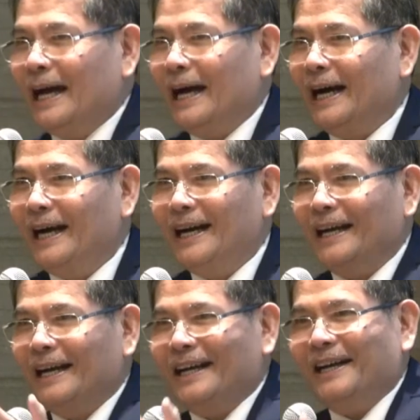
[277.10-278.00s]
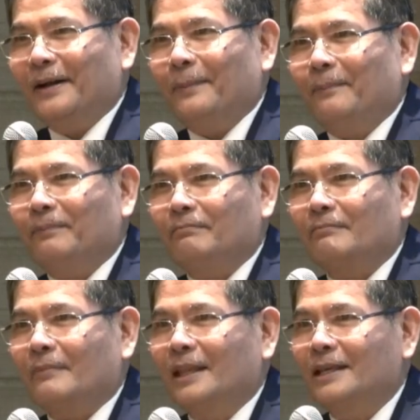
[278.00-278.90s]

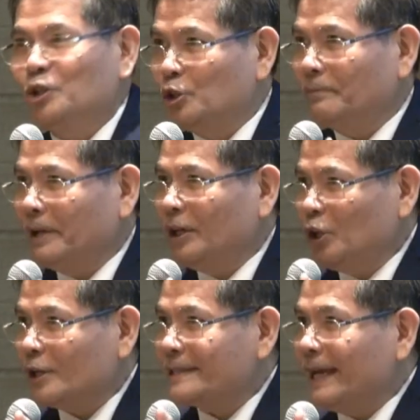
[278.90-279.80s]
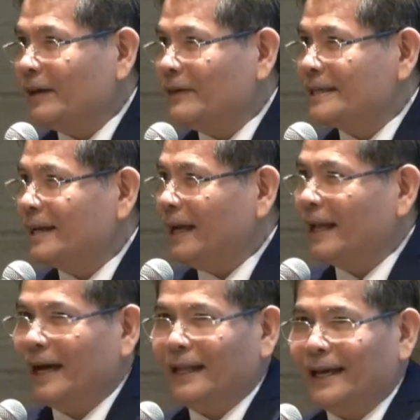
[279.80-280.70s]
Jose Rizal
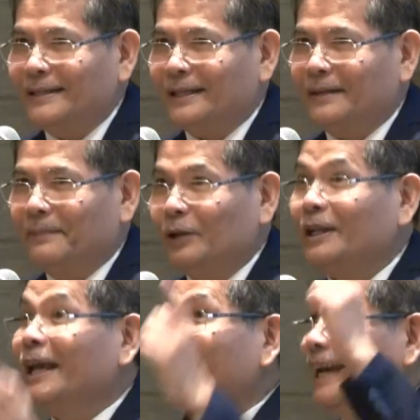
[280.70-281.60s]
highlighted about,